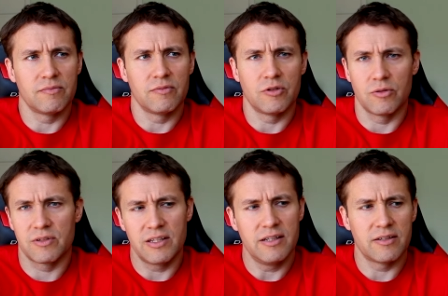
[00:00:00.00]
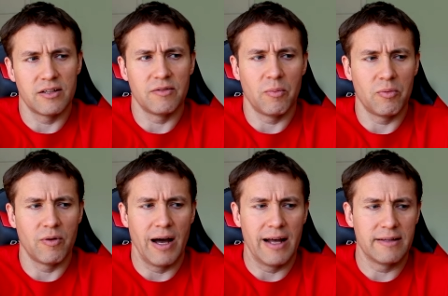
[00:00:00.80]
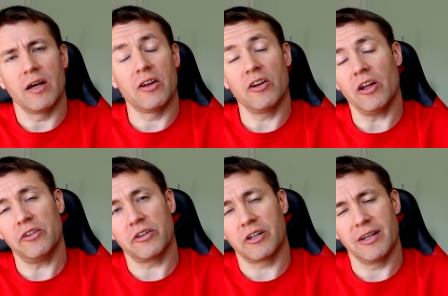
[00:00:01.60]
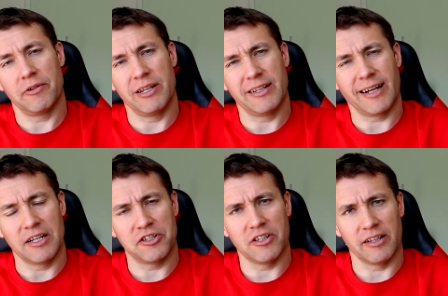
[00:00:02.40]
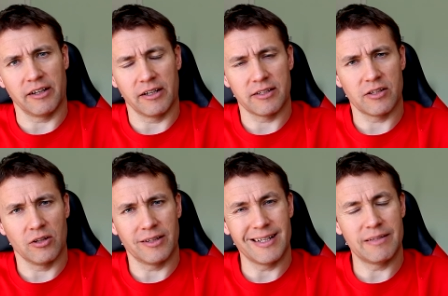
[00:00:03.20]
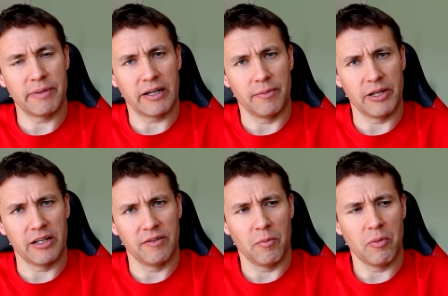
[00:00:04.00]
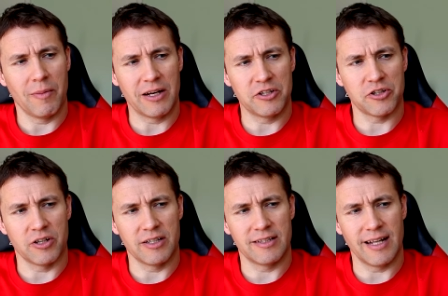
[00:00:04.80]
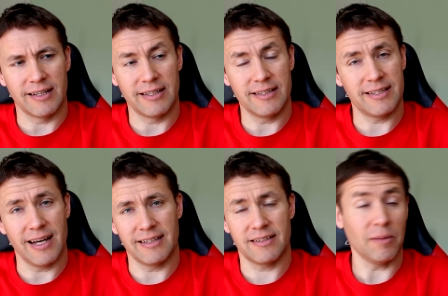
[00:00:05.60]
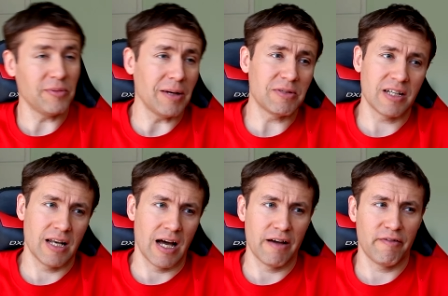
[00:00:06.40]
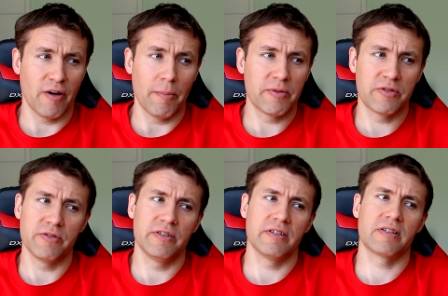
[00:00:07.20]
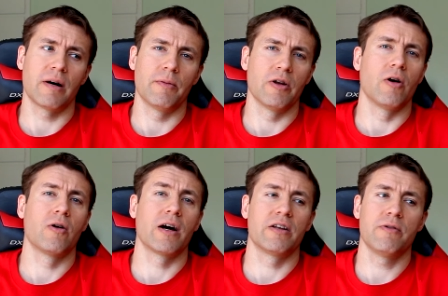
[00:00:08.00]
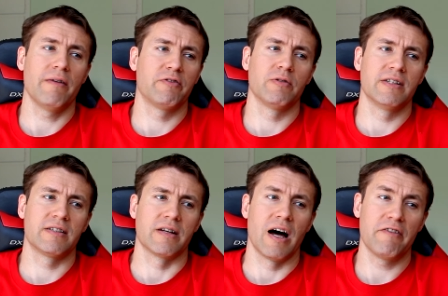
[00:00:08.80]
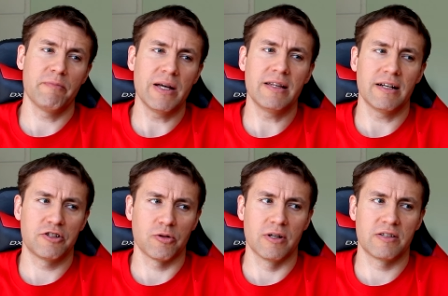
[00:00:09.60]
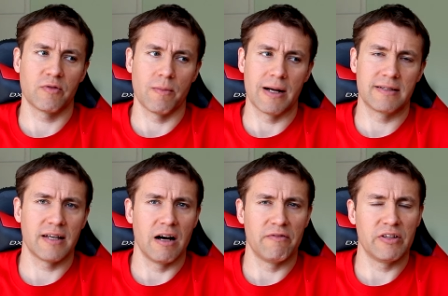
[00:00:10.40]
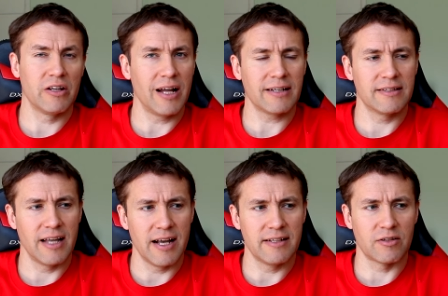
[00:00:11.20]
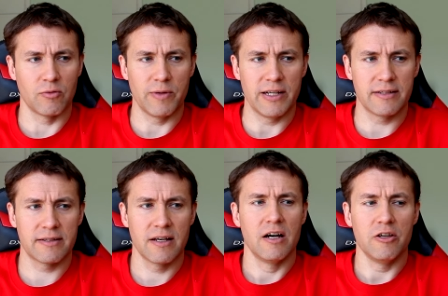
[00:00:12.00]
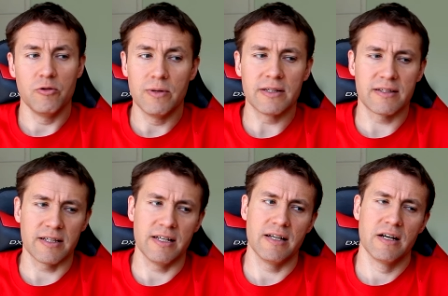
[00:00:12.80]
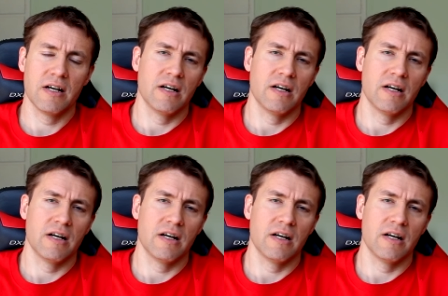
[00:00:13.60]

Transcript: you know season Liverpool had. And another clear indication that Arne Slot is becoming a Liverpool manager is that he said sometimes in life opportunities come along and you have to listen. I've made that choice for myself. In the next days or weeks, you will see